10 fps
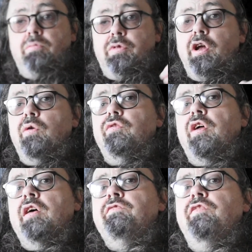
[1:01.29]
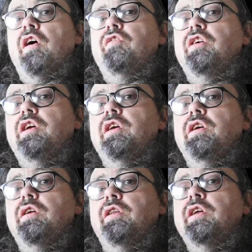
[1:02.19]
Beyond that,
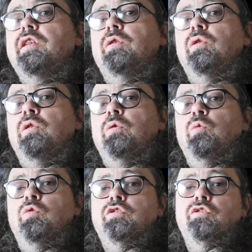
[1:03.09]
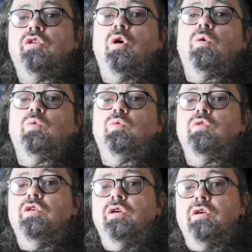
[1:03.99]
very little was
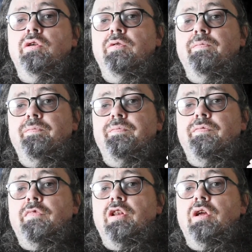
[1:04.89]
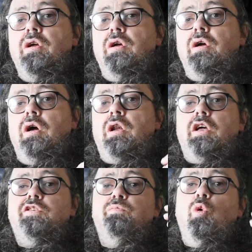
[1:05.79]
known, and
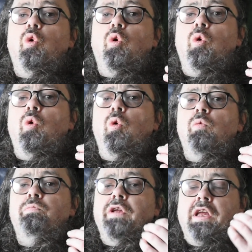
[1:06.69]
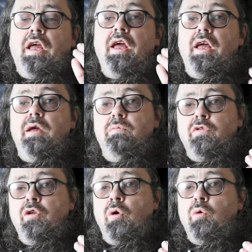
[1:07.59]
as more
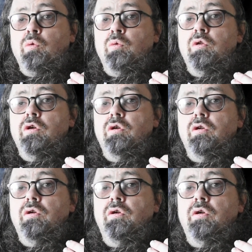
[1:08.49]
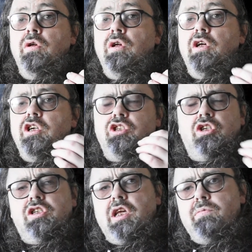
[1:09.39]
became known, it
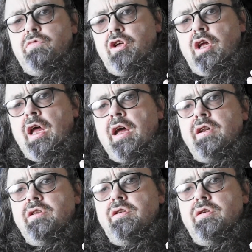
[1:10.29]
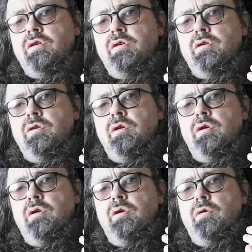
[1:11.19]
just seemed to get
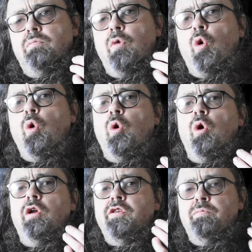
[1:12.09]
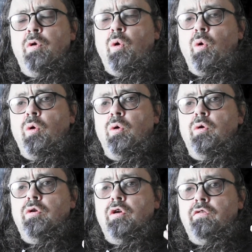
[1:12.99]
more and more
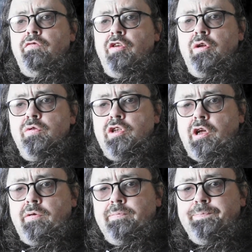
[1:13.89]
confusing.